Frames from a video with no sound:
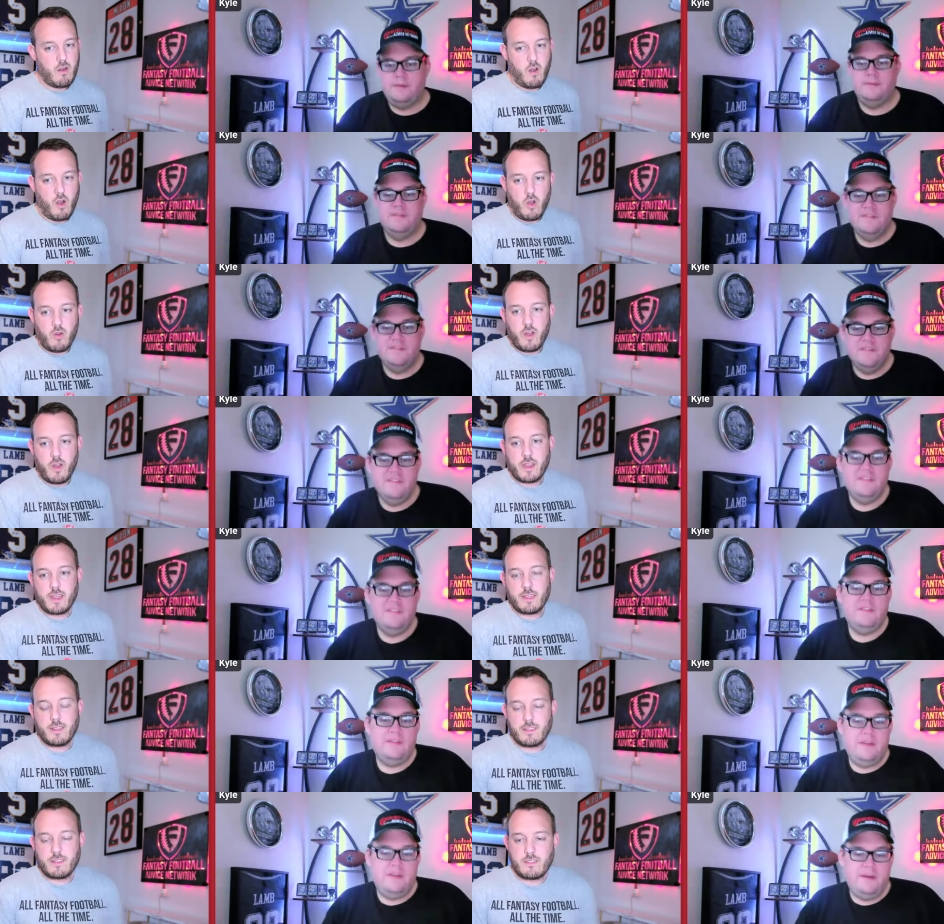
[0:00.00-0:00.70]

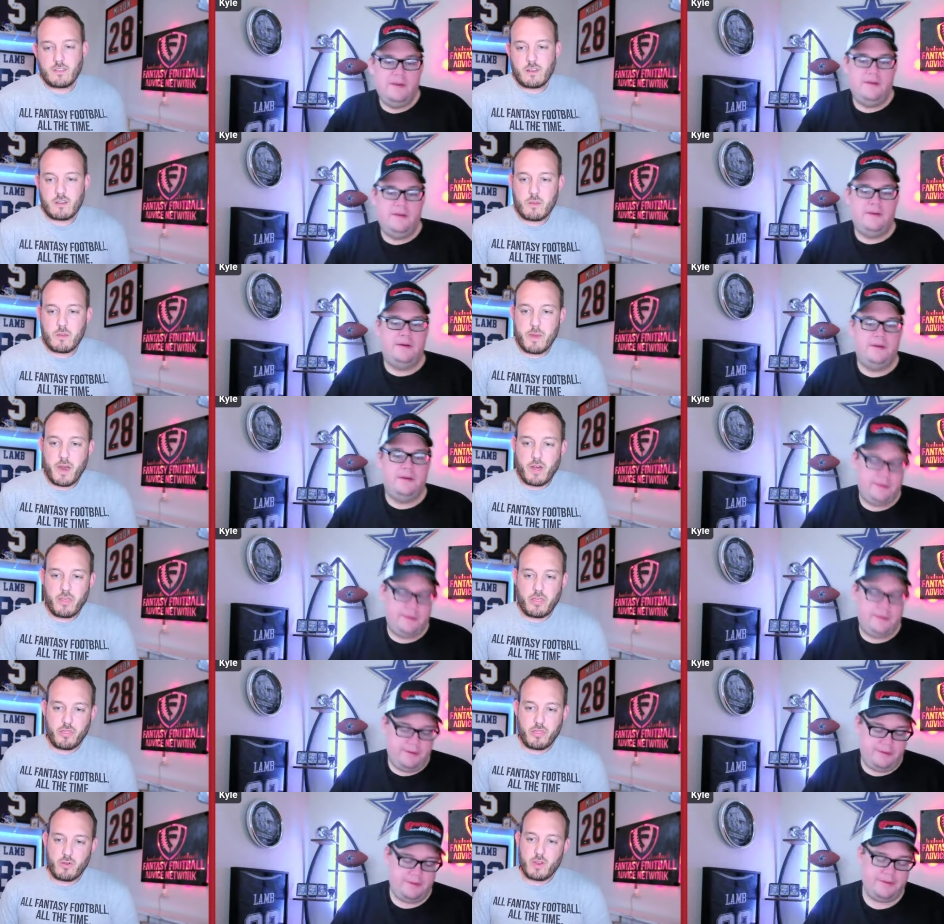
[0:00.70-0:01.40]
Speaker 1: Alrighty, let's talk
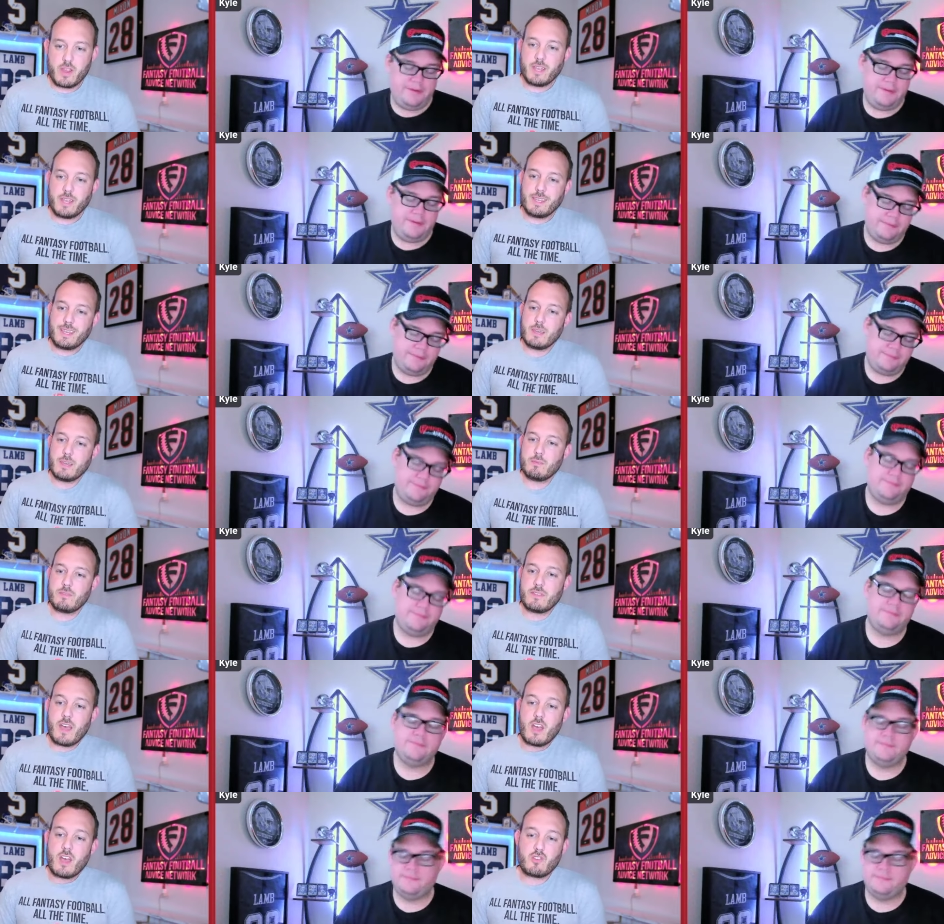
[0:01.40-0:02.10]
about three
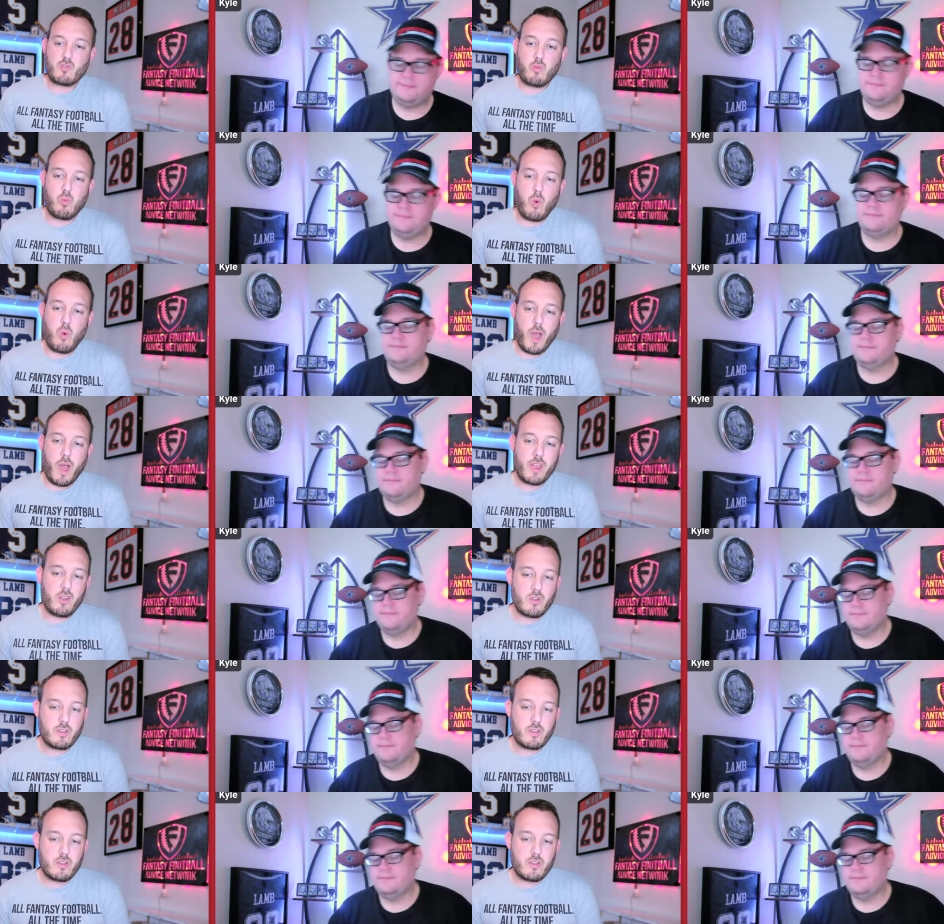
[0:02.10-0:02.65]
deep stash wide